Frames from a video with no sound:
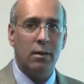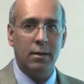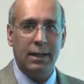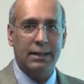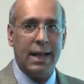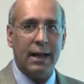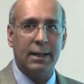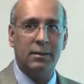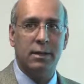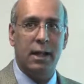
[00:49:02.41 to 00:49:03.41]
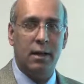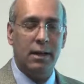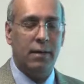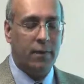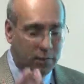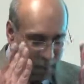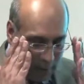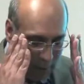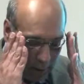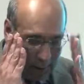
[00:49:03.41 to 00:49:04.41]
I don't know the exact answer to that on an individual
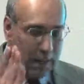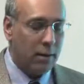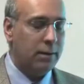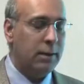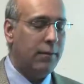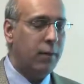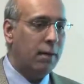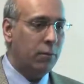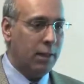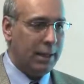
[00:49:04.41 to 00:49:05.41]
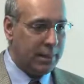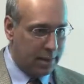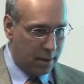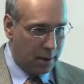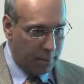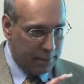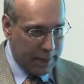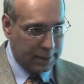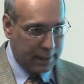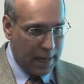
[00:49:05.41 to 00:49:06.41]
level. Now, if you have really um,
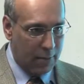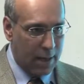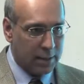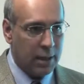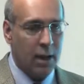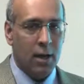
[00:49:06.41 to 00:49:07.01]
dense cataracts.